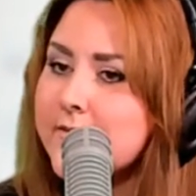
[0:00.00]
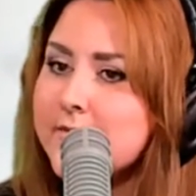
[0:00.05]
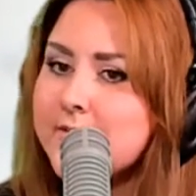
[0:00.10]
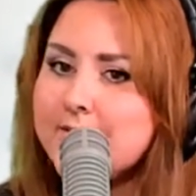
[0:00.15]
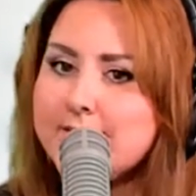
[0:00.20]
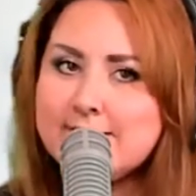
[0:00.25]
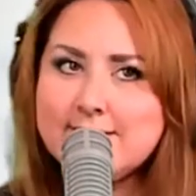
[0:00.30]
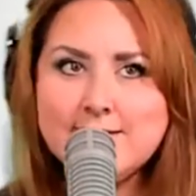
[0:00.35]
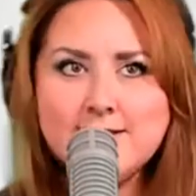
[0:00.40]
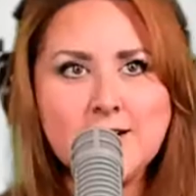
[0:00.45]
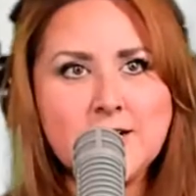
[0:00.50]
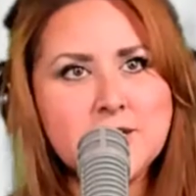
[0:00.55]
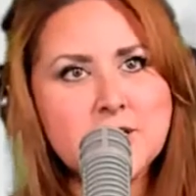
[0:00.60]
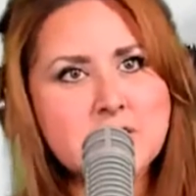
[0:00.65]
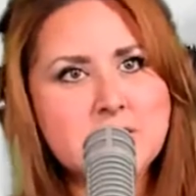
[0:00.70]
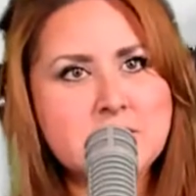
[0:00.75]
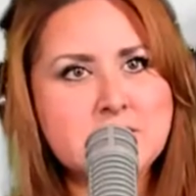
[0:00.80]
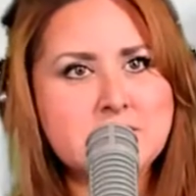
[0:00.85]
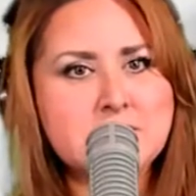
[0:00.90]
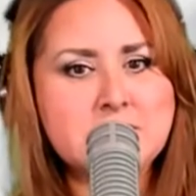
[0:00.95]
Because it's not
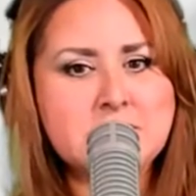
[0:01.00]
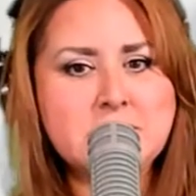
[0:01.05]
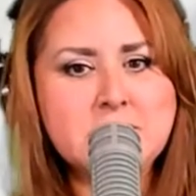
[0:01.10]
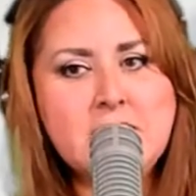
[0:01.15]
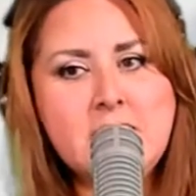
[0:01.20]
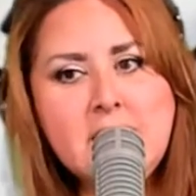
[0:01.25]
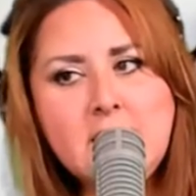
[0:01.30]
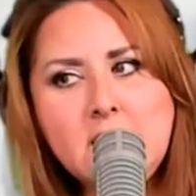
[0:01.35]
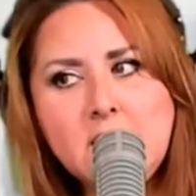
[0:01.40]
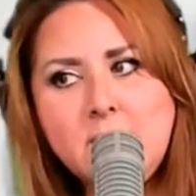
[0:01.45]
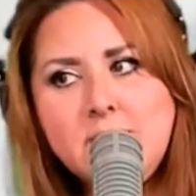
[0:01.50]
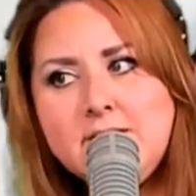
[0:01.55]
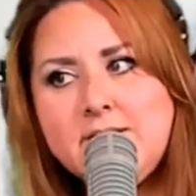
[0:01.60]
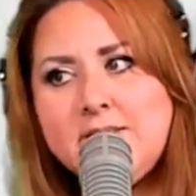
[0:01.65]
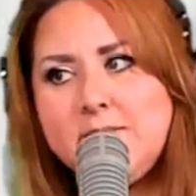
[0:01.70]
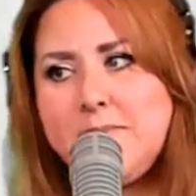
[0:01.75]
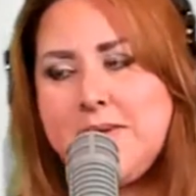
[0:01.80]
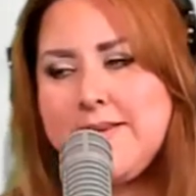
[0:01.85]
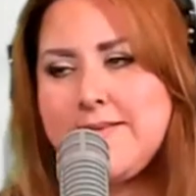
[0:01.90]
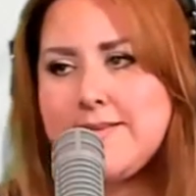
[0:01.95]
just, hey, give me
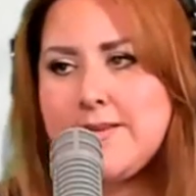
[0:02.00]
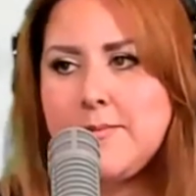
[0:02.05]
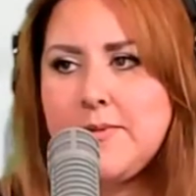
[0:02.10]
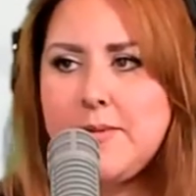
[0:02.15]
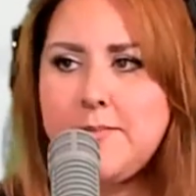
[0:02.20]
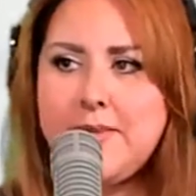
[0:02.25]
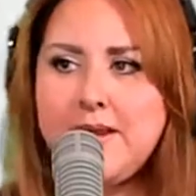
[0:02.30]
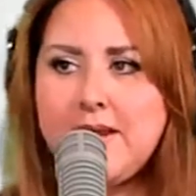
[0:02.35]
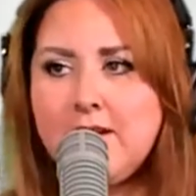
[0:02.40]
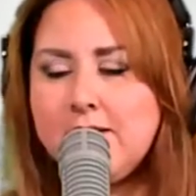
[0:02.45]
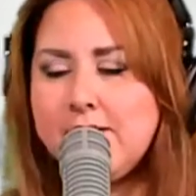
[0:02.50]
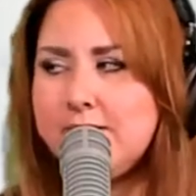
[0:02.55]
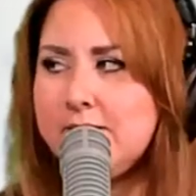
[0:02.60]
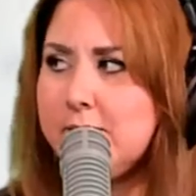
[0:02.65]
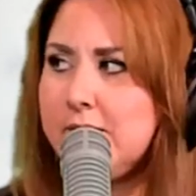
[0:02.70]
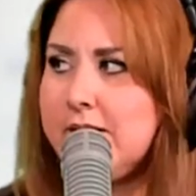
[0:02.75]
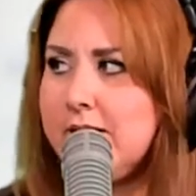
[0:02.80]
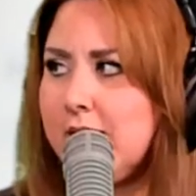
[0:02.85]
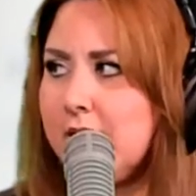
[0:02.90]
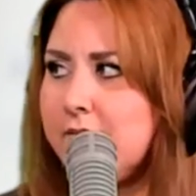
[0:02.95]
this piece and I'm going to make all this
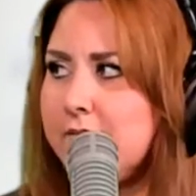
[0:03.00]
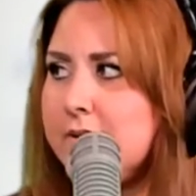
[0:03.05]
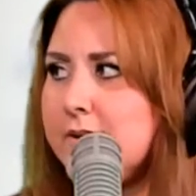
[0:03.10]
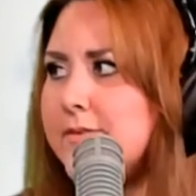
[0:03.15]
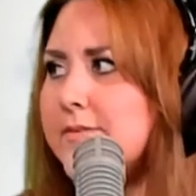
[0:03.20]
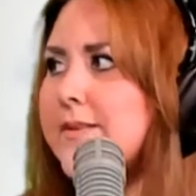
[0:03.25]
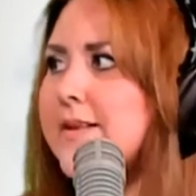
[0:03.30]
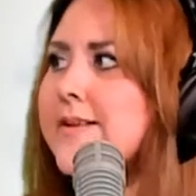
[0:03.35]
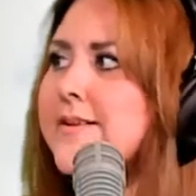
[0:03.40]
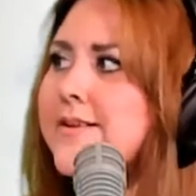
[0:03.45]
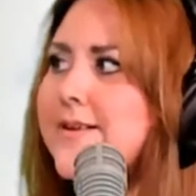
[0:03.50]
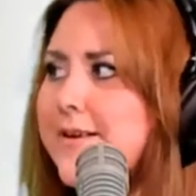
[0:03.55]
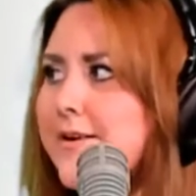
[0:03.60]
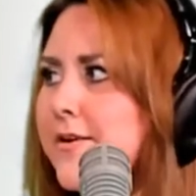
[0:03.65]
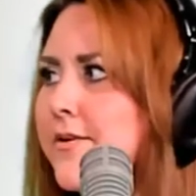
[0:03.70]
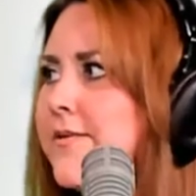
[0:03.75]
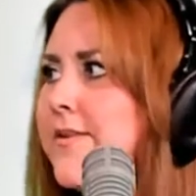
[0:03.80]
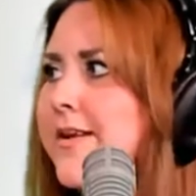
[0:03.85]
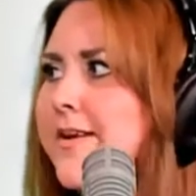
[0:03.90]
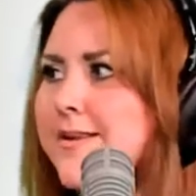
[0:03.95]
money off of you.
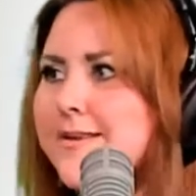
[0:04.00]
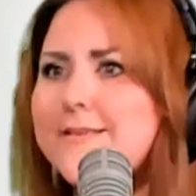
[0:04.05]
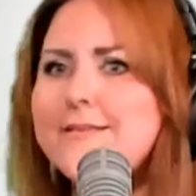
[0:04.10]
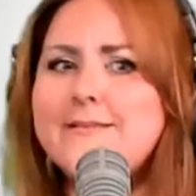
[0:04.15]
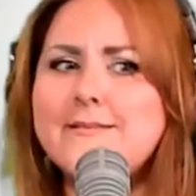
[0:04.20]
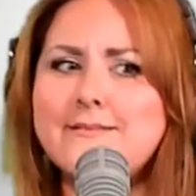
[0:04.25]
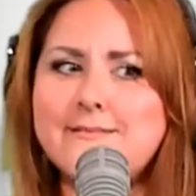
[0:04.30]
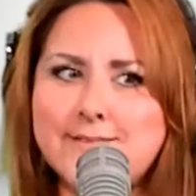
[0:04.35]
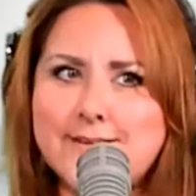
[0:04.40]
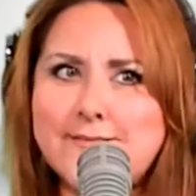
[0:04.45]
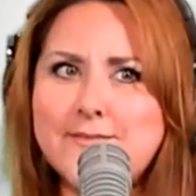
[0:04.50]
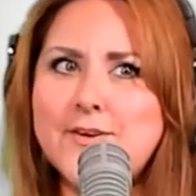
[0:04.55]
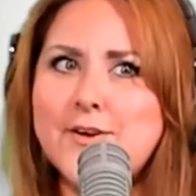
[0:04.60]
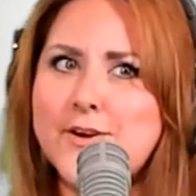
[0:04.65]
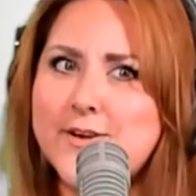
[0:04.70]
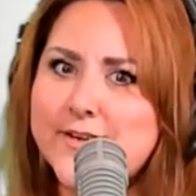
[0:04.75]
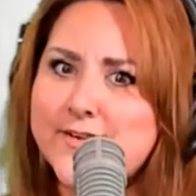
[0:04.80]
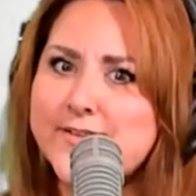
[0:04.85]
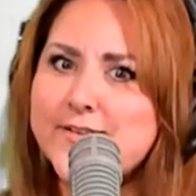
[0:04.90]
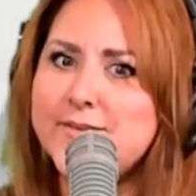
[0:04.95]
No, give the
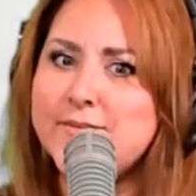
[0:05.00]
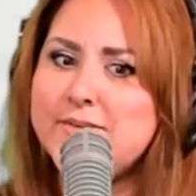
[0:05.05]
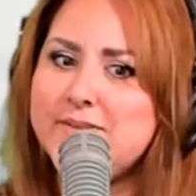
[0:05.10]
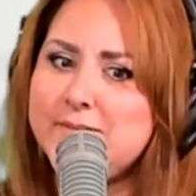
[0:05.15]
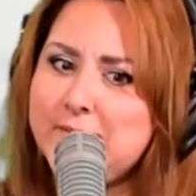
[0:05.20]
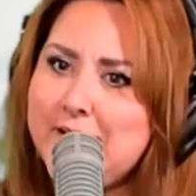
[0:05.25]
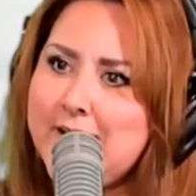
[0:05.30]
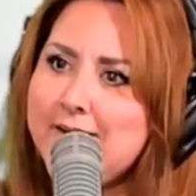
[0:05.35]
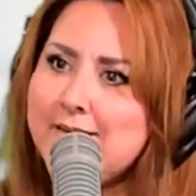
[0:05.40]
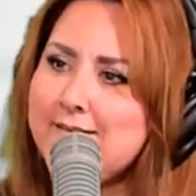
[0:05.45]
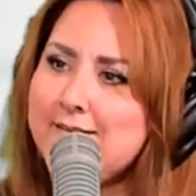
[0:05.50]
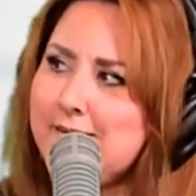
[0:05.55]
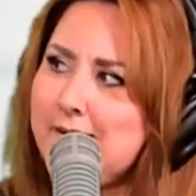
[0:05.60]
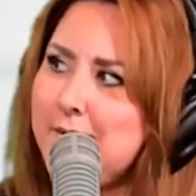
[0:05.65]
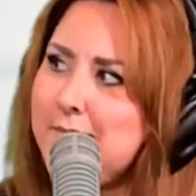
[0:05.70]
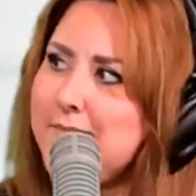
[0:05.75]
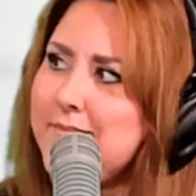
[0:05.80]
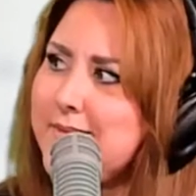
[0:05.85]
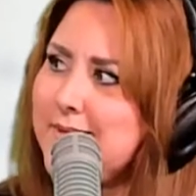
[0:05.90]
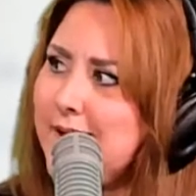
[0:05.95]
artist their respect. And
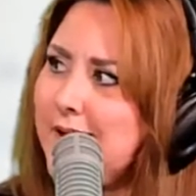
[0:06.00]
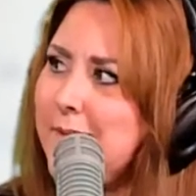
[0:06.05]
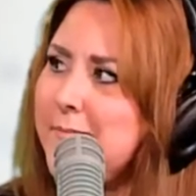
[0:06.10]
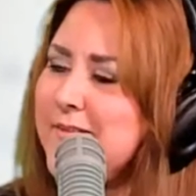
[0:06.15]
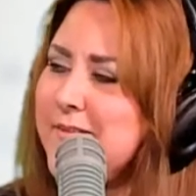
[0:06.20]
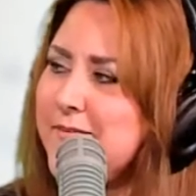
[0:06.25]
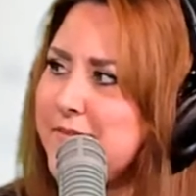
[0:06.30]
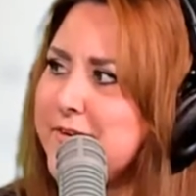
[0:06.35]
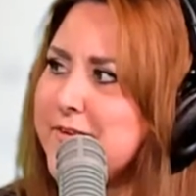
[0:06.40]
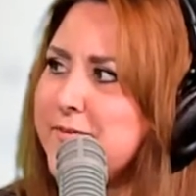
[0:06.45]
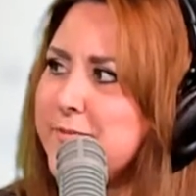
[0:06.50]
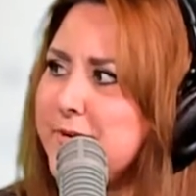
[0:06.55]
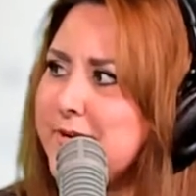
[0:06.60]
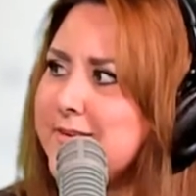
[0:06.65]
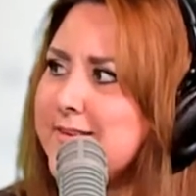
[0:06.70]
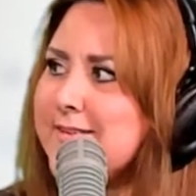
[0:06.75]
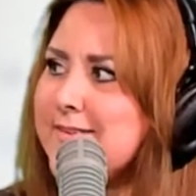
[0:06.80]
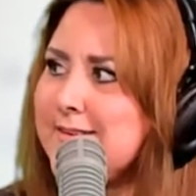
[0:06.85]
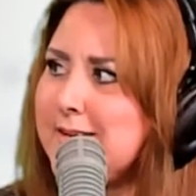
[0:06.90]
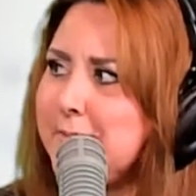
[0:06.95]
I'm the first one
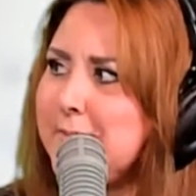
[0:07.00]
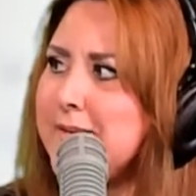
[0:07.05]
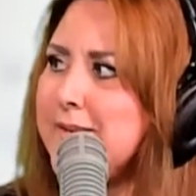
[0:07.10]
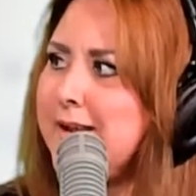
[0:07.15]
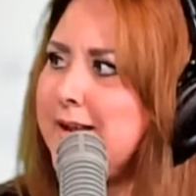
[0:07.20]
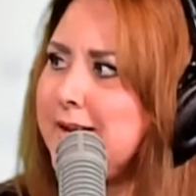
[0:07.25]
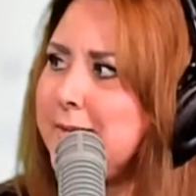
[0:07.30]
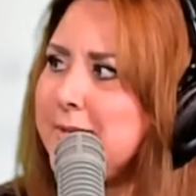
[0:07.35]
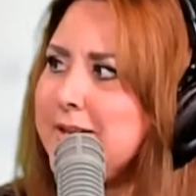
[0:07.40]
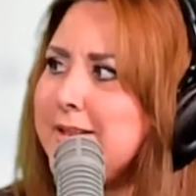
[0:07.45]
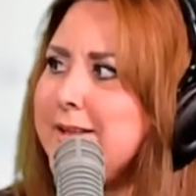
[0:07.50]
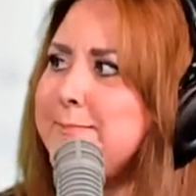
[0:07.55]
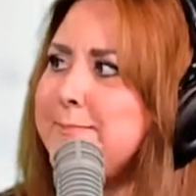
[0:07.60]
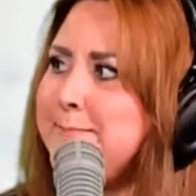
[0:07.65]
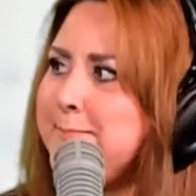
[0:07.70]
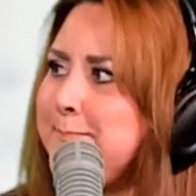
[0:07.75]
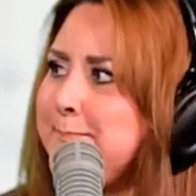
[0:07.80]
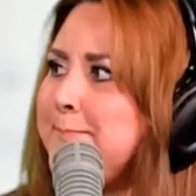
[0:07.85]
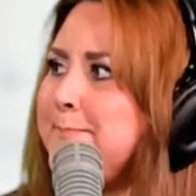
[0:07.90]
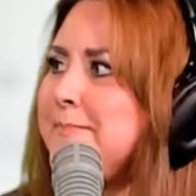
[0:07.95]
to step in line and be like,
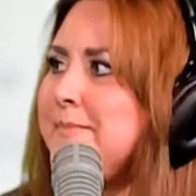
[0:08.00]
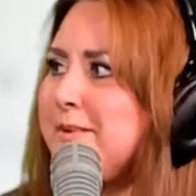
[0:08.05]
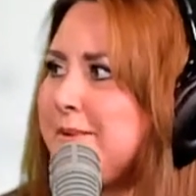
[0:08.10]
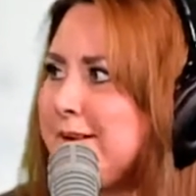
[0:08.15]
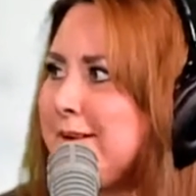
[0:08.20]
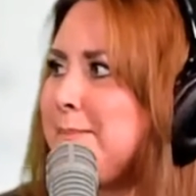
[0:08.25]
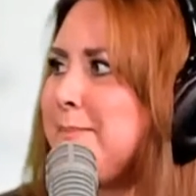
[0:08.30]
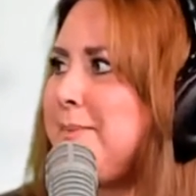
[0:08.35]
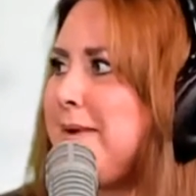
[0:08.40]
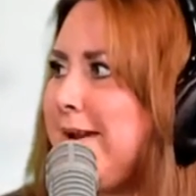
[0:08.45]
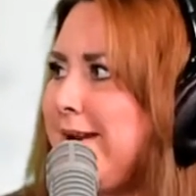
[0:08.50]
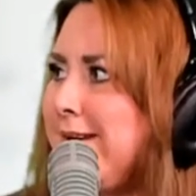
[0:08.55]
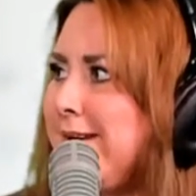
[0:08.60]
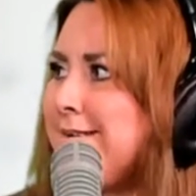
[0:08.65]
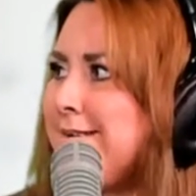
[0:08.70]
they're getting paid.